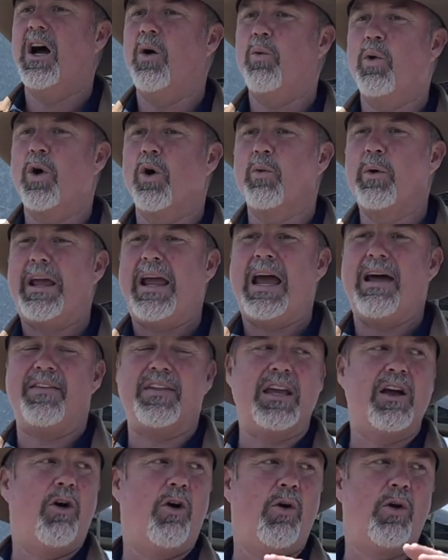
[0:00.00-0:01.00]
where we had the
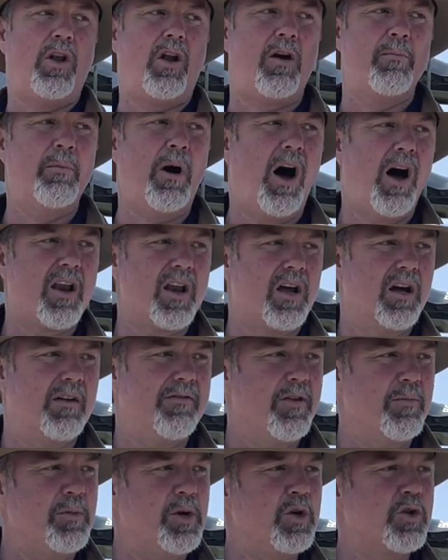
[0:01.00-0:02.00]
whole armada of
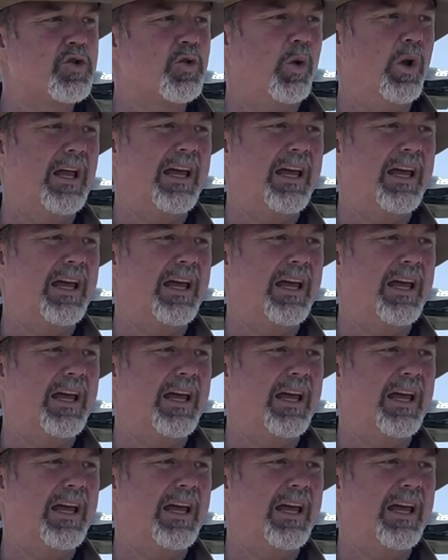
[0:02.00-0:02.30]
the mutual